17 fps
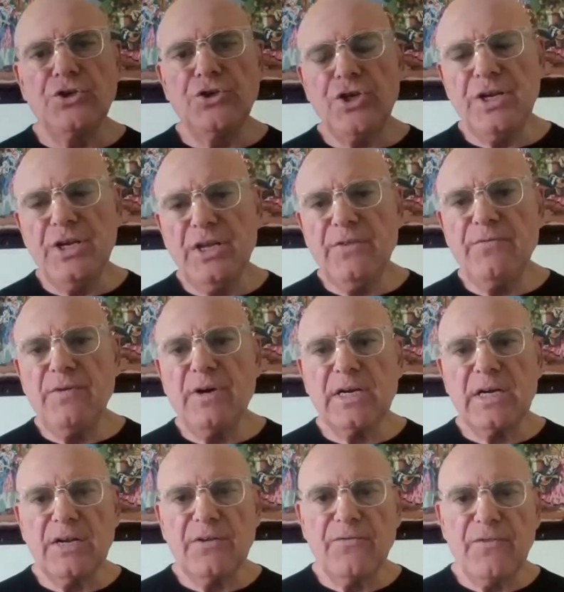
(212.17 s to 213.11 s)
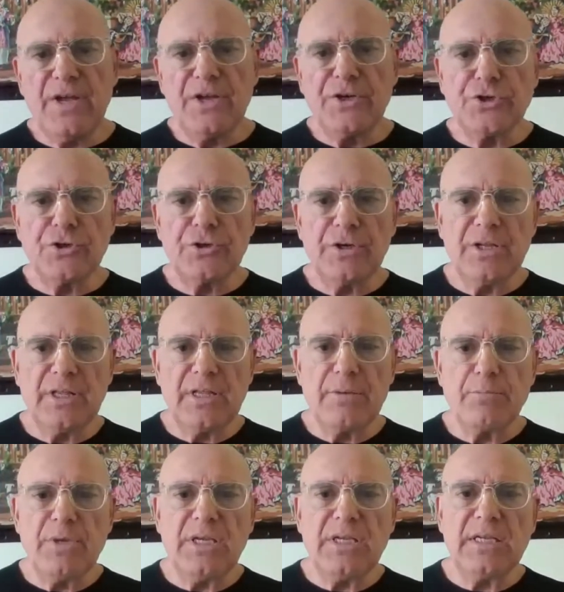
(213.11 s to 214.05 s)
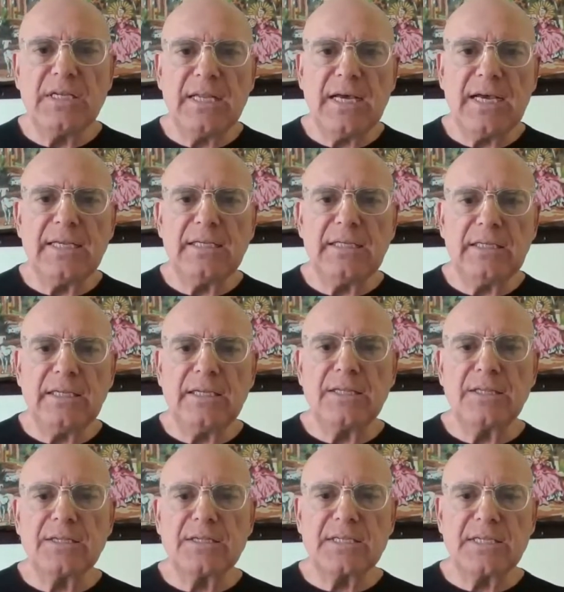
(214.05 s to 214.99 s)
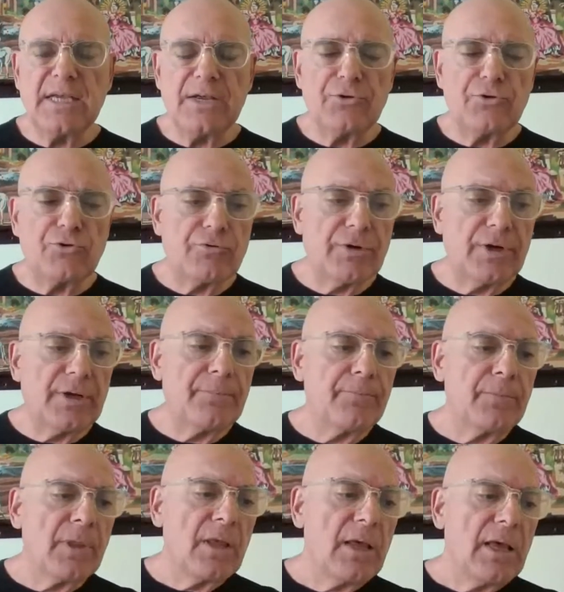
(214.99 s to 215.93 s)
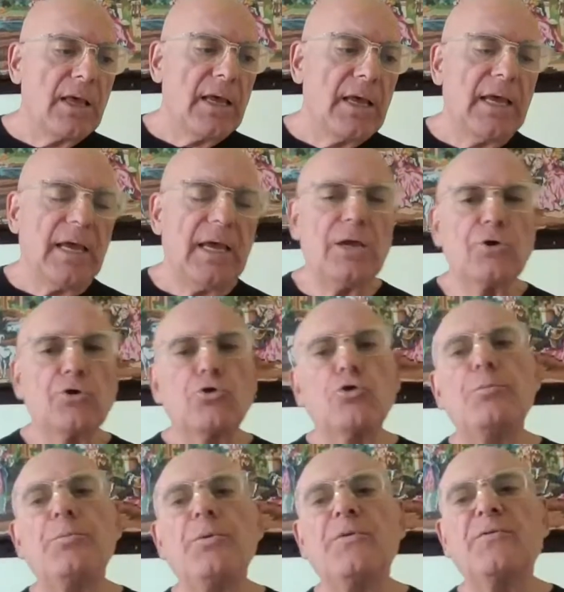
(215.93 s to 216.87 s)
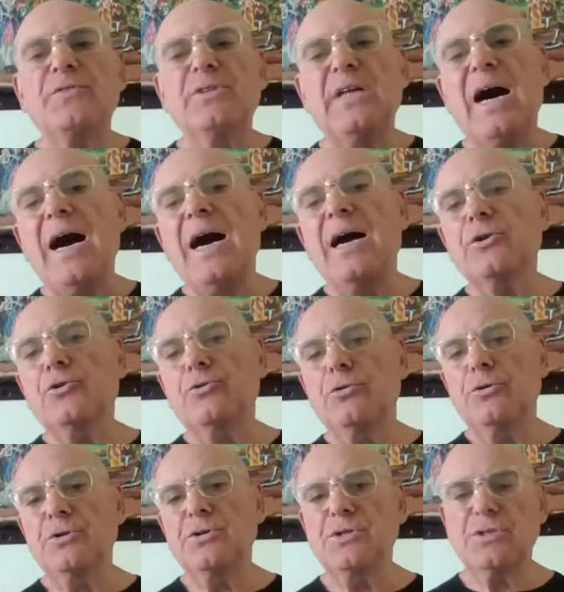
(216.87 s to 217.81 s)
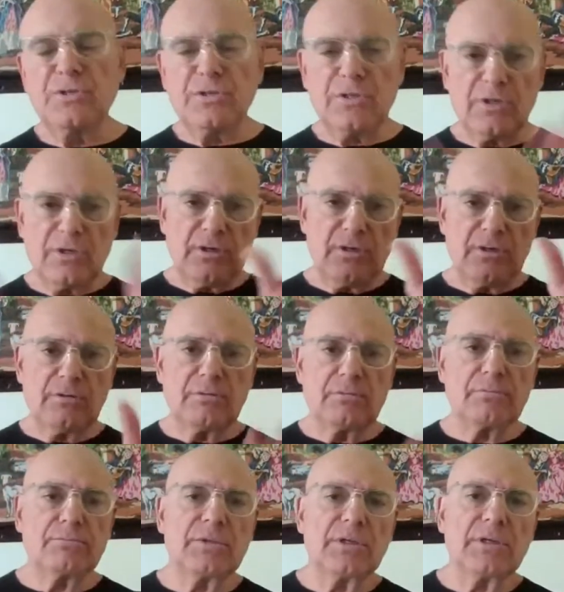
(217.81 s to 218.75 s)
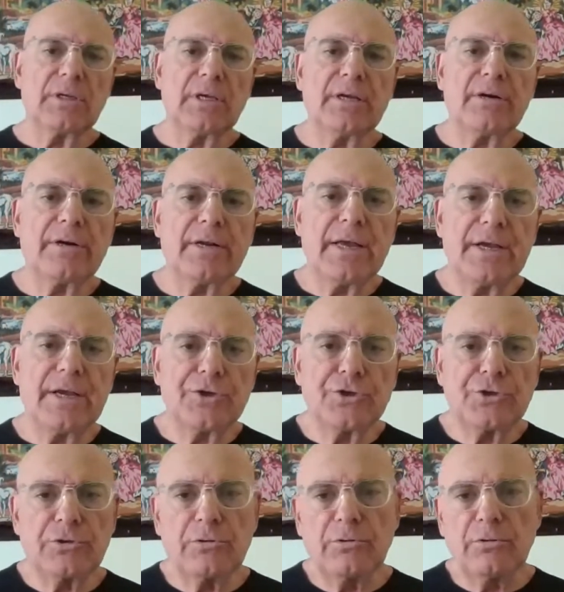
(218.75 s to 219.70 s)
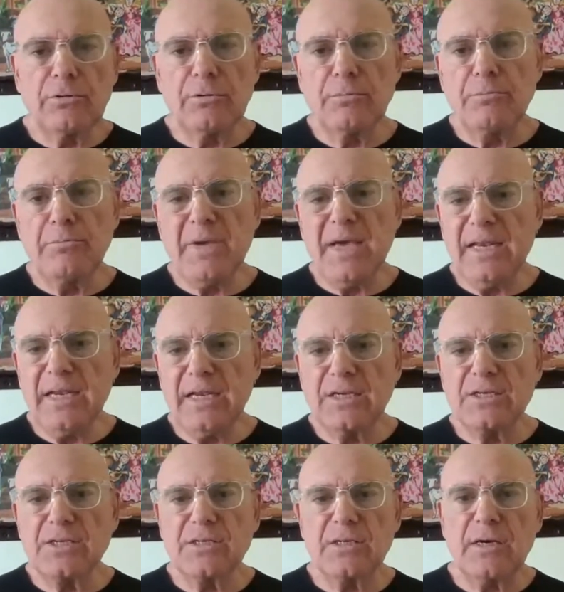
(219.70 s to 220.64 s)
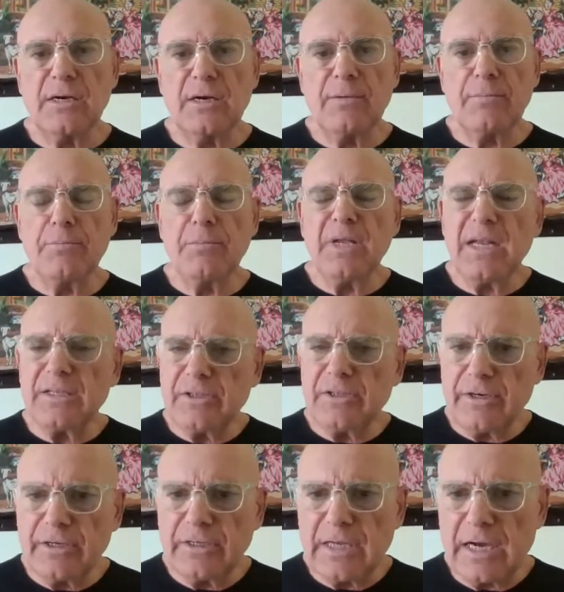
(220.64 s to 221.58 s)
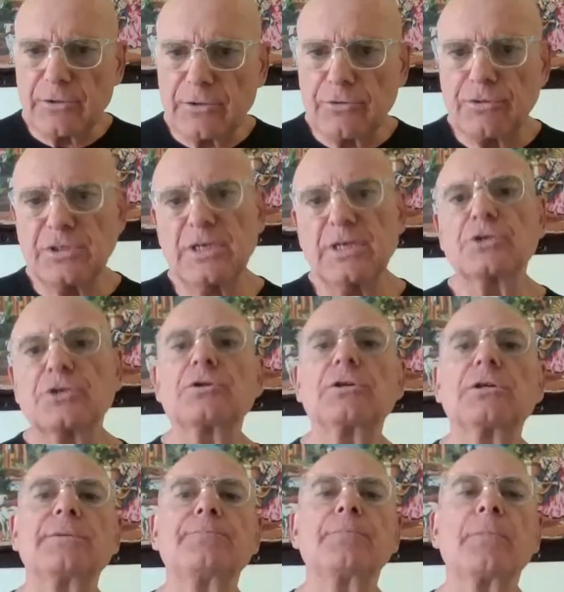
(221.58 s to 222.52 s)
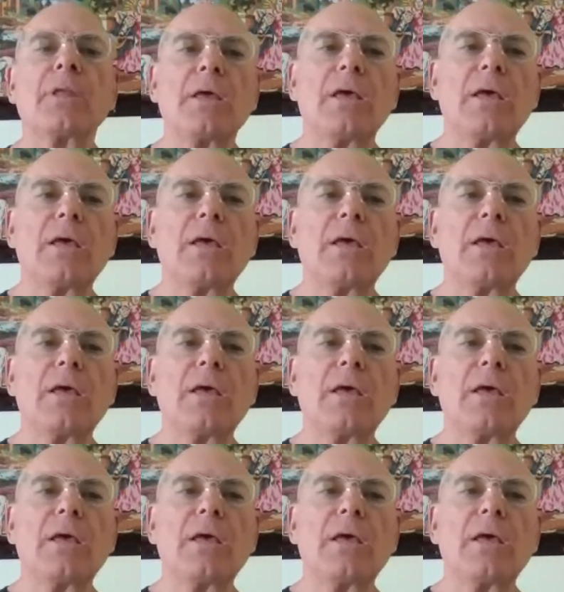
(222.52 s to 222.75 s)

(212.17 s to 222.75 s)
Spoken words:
Geneva Convention in the mid 19th century. A group of doctors, international medics, military doctors actually,